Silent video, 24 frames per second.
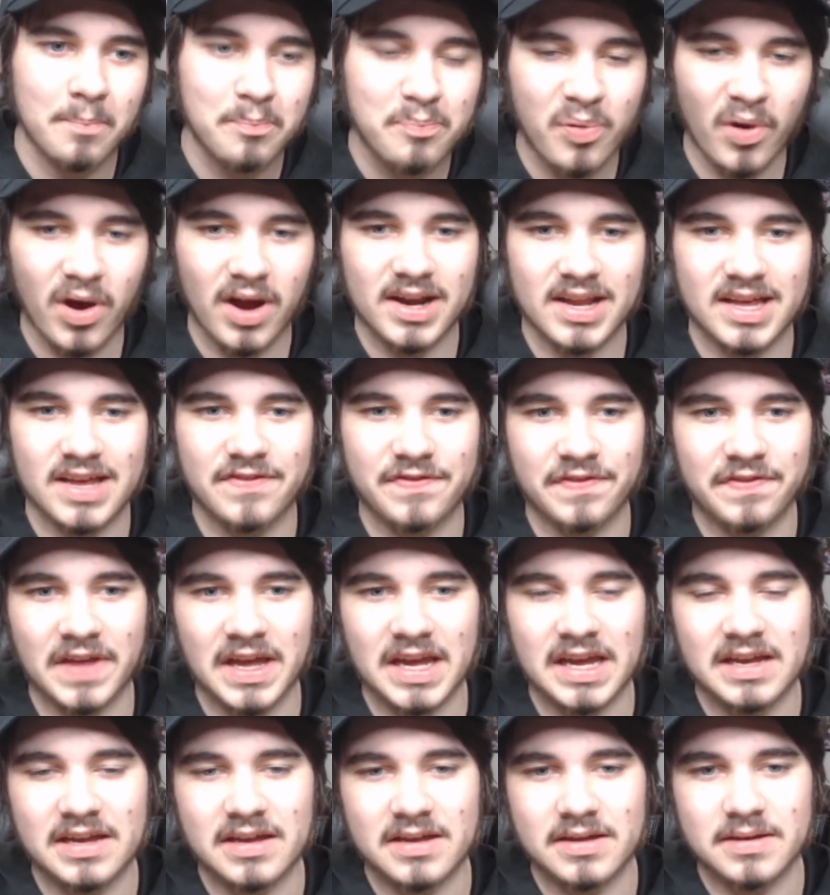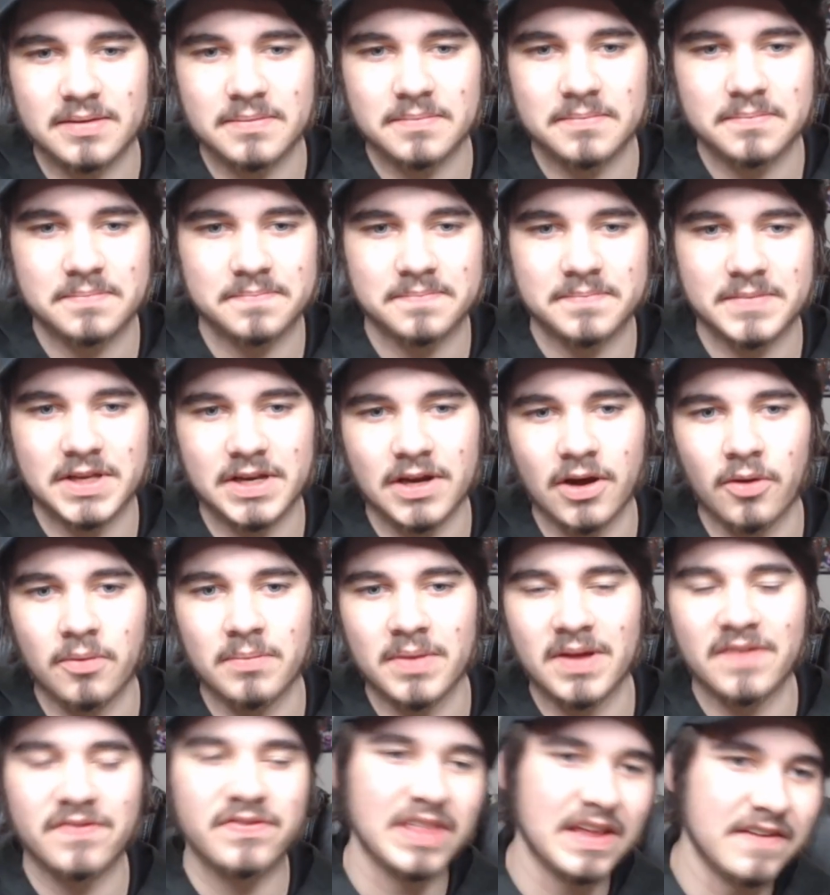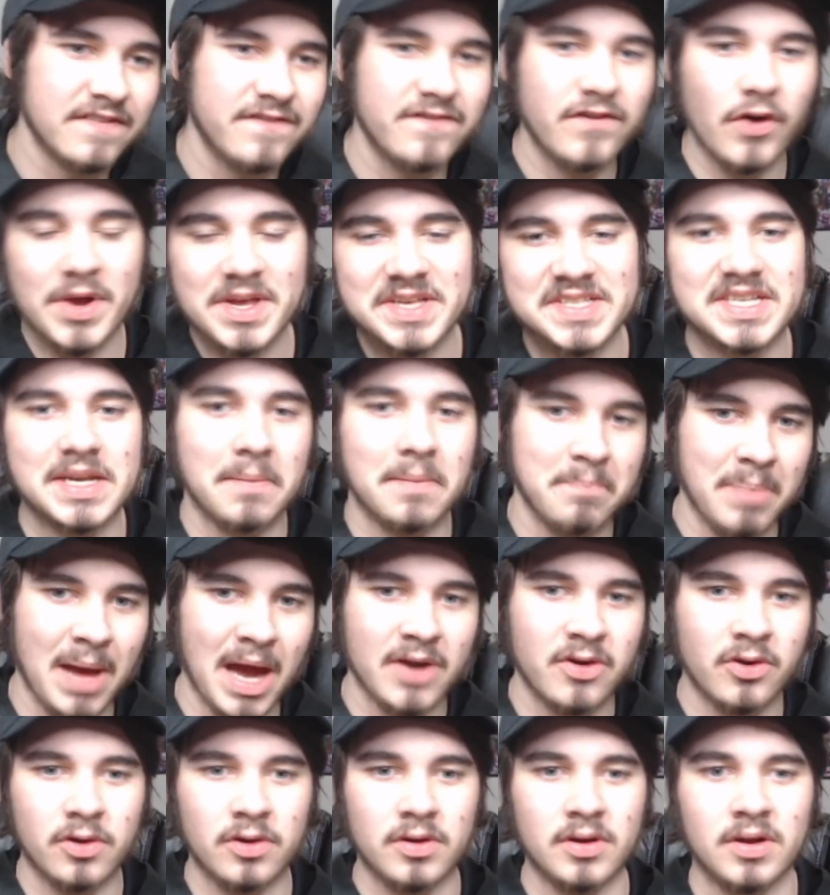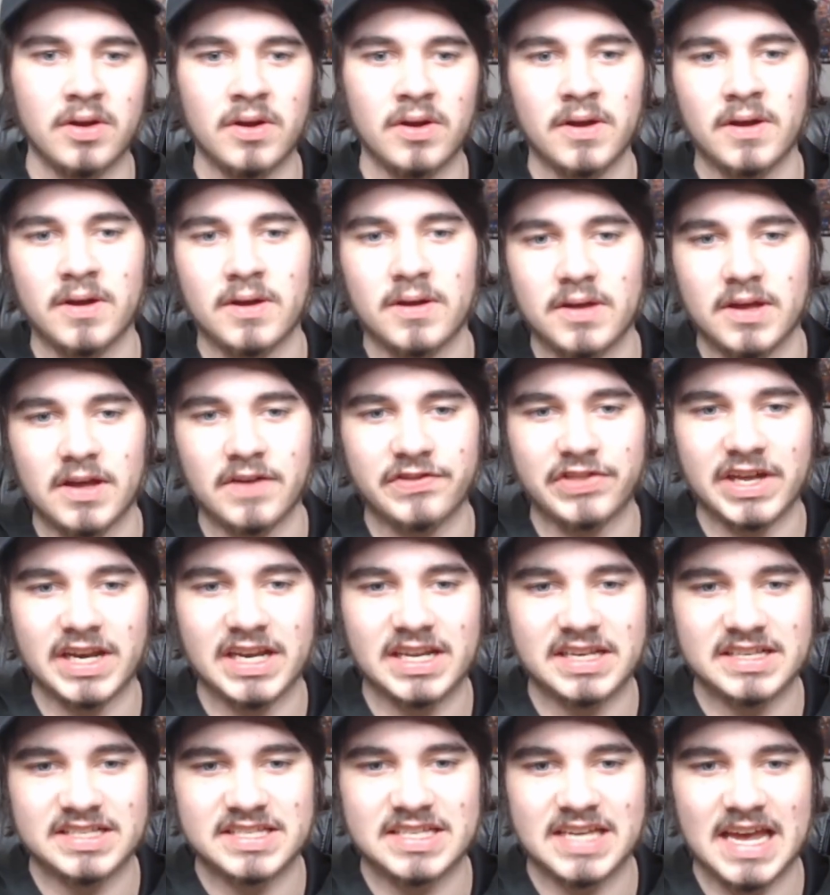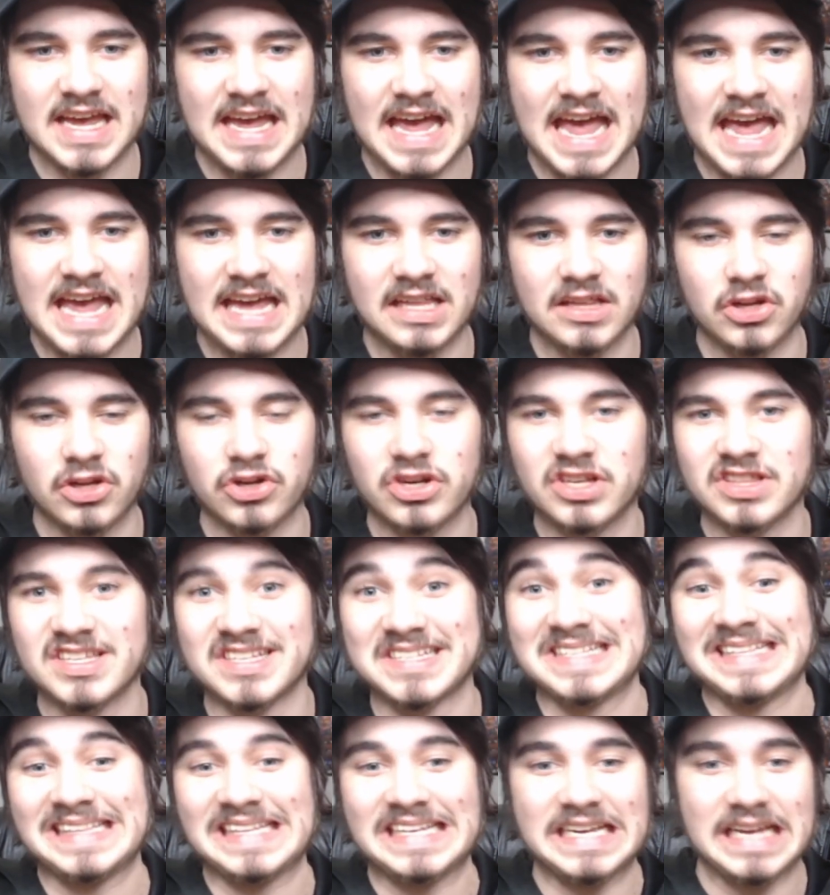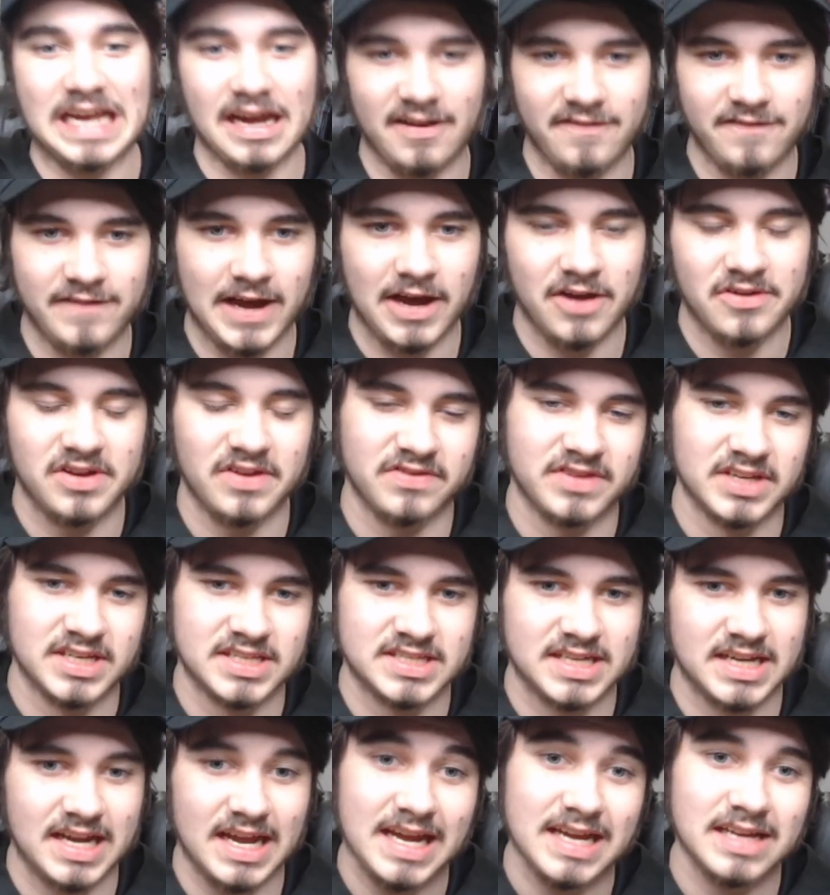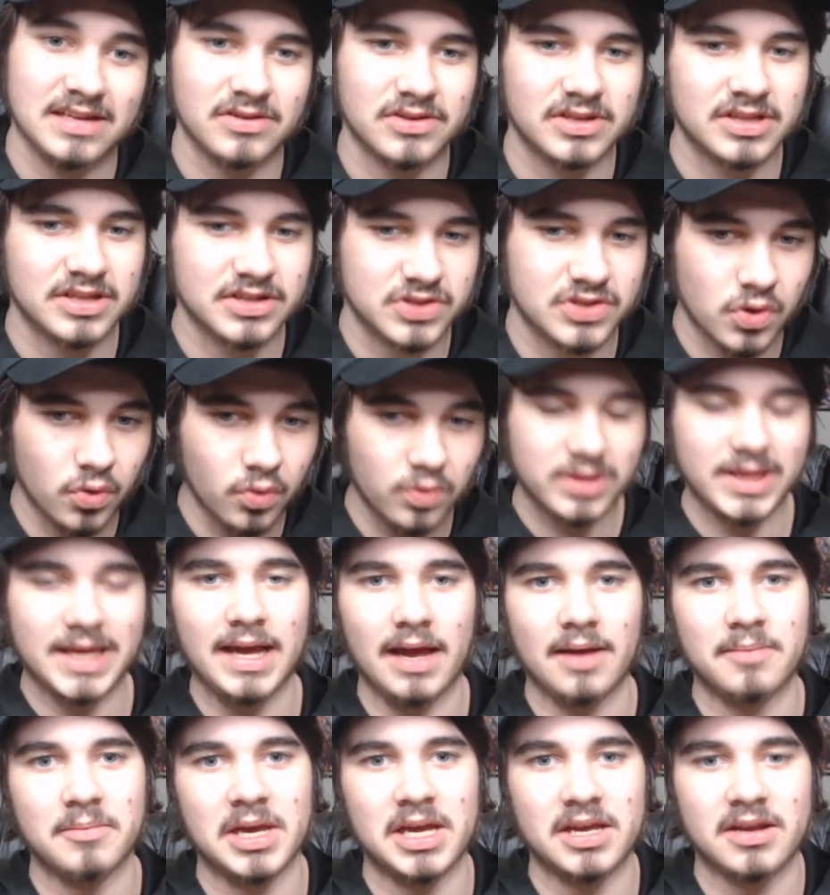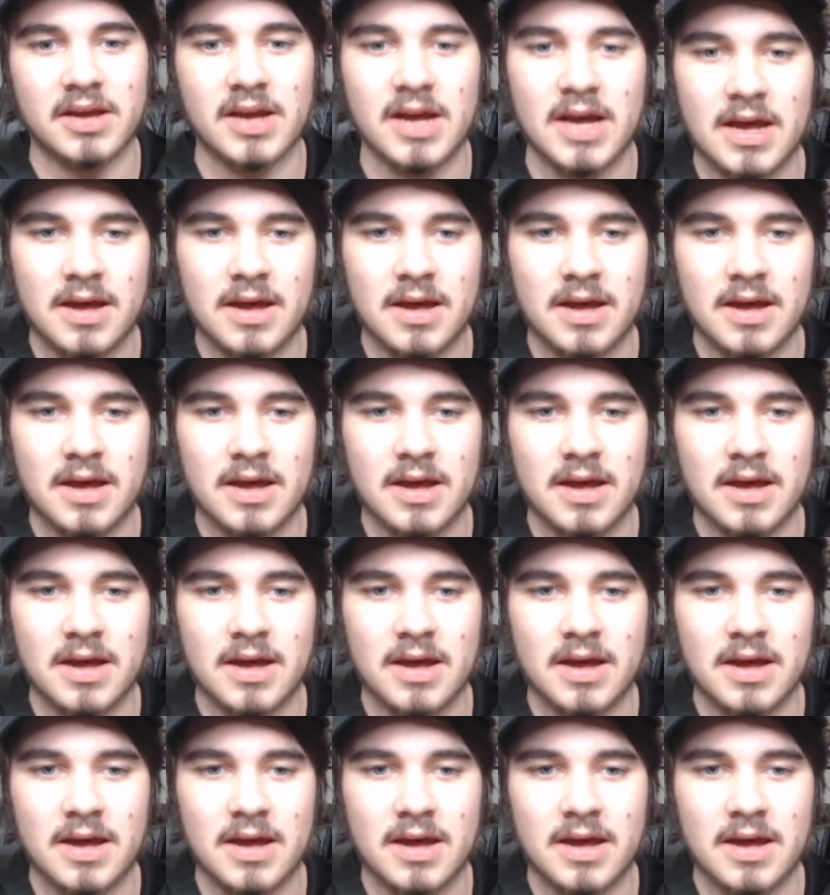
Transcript: but if they, you know, if they phrased it better, if they didn't say, hey, look at this leak I found, if they said, hey, look at this cool thing I made.